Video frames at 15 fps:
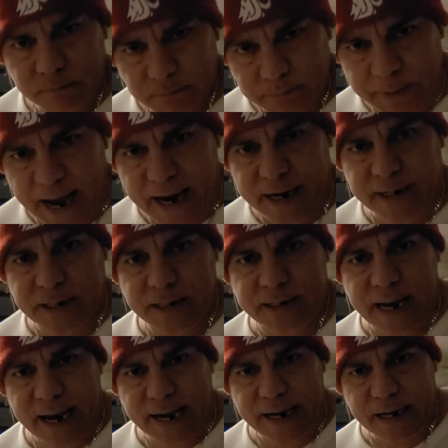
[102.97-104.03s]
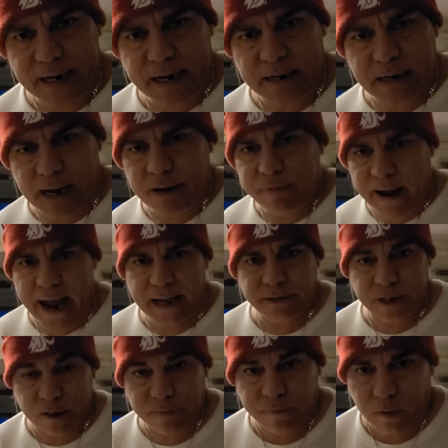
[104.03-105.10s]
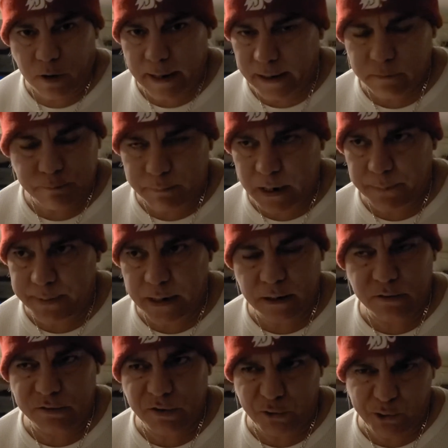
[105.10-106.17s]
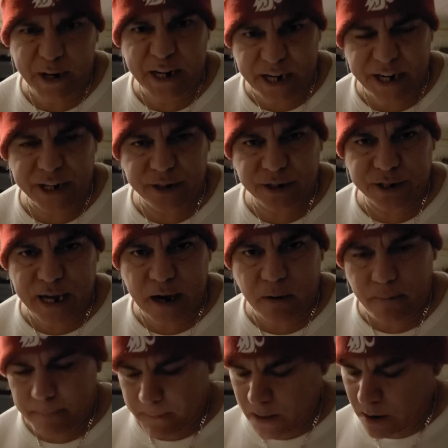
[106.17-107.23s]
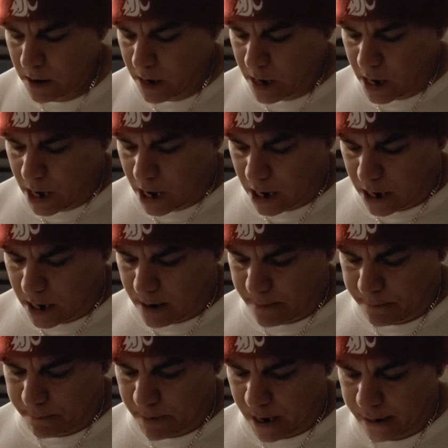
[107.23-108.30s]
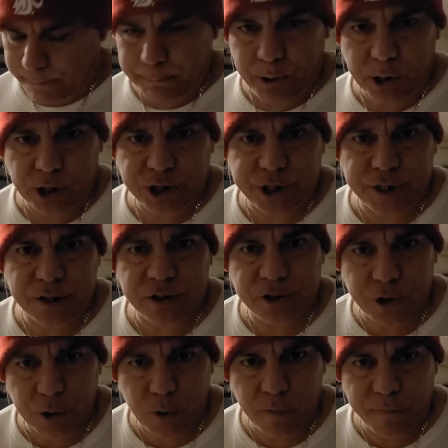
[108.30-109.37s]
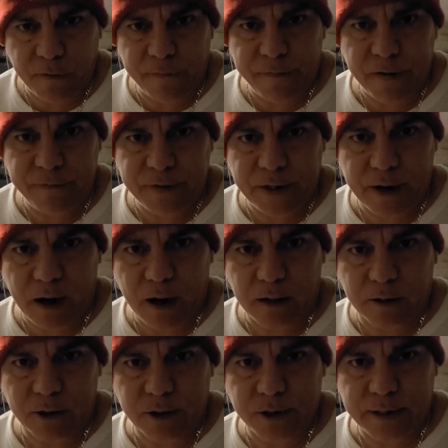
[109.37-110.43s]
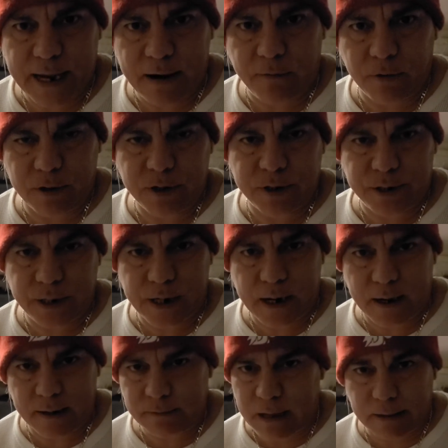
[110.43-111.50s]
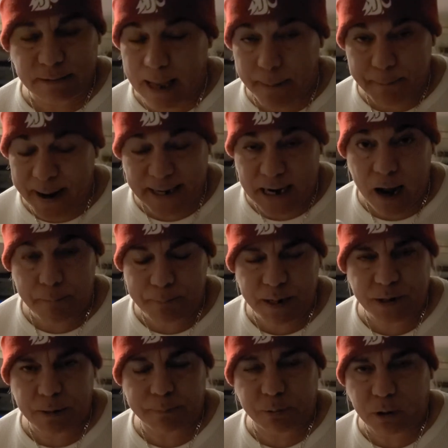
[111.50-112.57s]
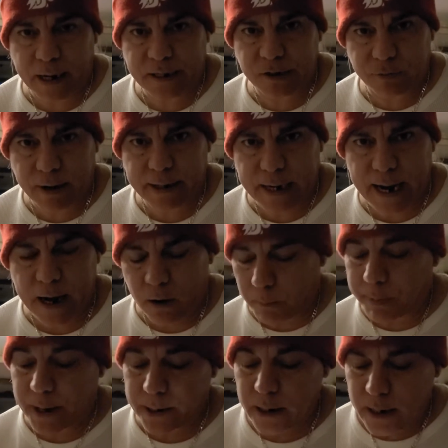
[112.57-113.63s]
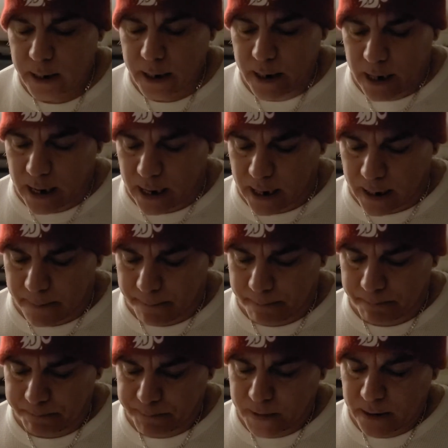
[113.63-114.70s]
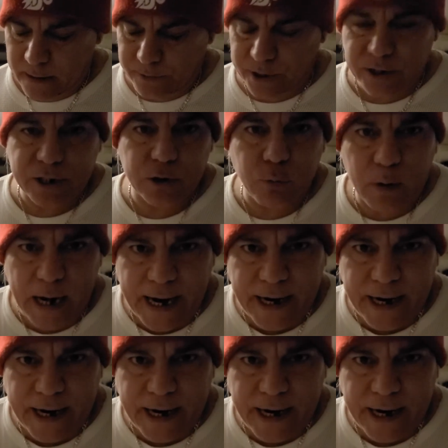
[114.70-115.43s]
back in the day. I've had this for like maybe 3 years now. I purchased two for $50. That was that may not be the price right now, but this is what I